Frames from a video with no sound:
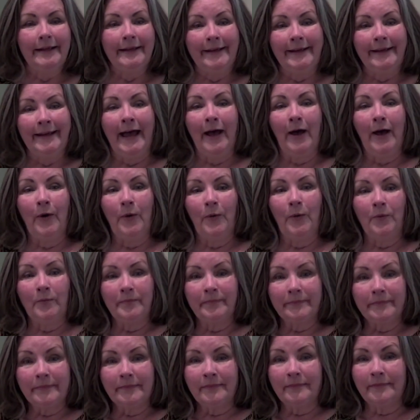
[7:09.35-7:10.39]
Now,
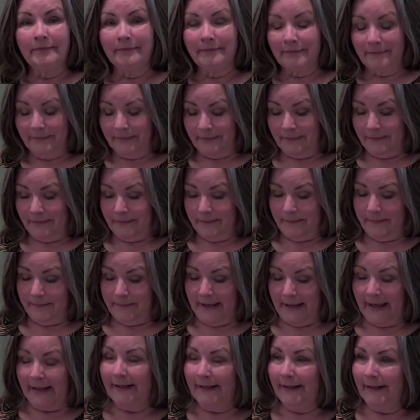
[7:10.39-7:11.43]

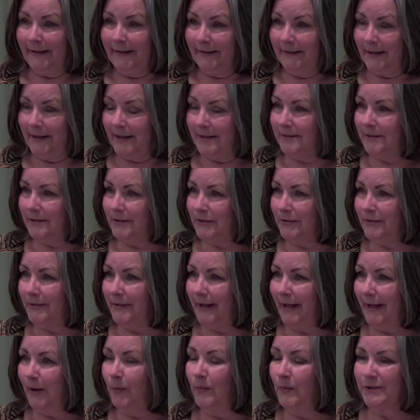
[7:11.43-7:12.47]
Penny, as it turned
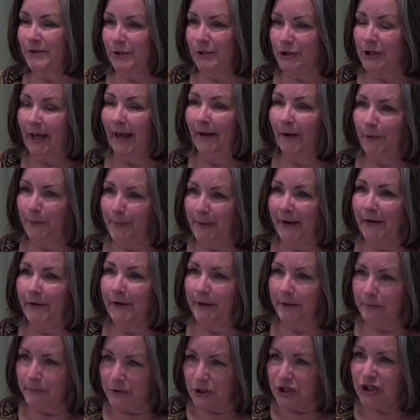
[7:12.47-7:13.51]
out, was a
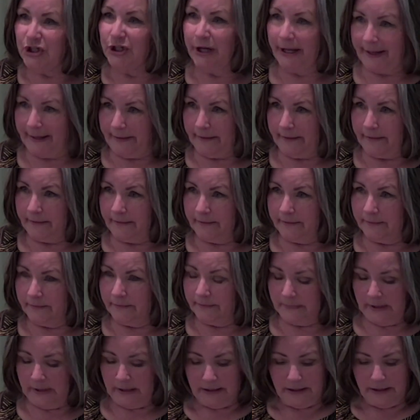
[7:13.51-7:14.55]
childbearing machine.
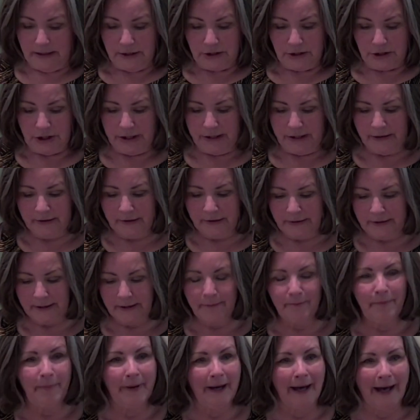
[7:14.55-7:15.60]
She
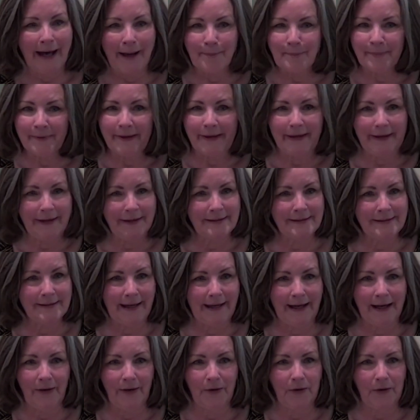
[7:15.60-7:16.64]
could pop kids
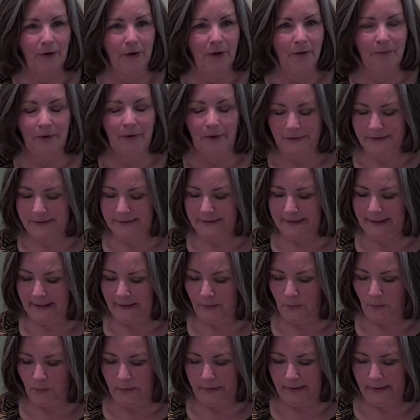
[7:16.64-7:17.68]
out almost
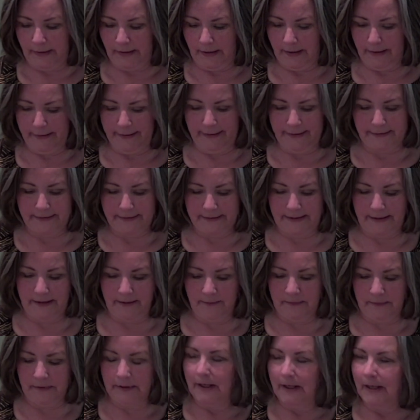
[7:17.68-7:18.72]
at will, it seemed.